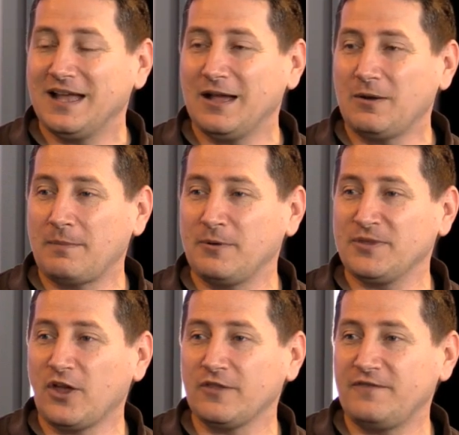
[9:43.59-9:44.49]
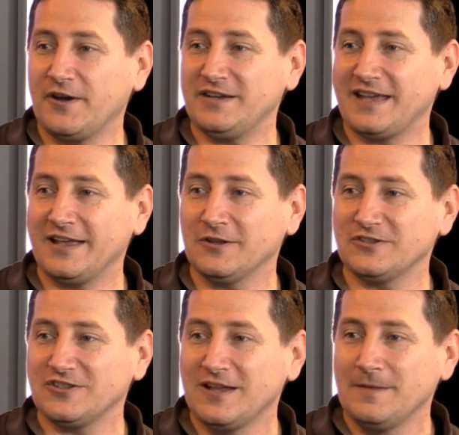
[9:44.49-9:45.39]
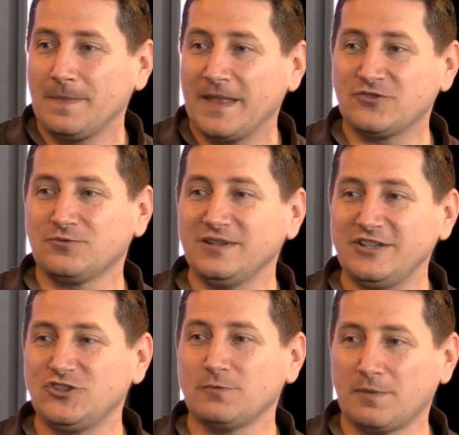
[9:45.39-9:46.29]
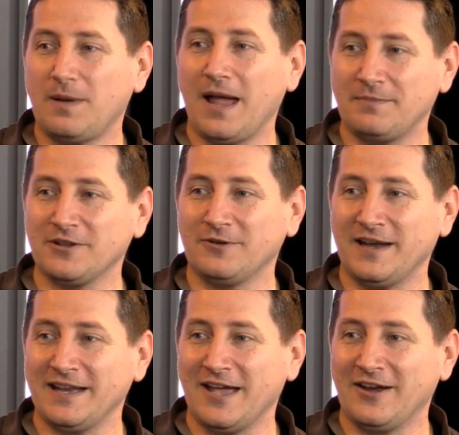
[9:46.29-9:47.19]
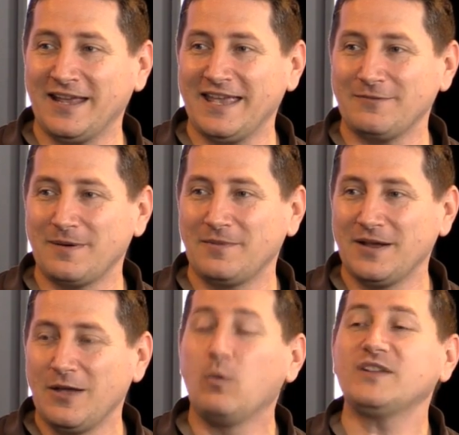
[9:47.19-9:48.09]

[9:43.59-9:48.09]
Uh, but with all the fairy tales, it's really super popular right now, and Once I can't remember. Time?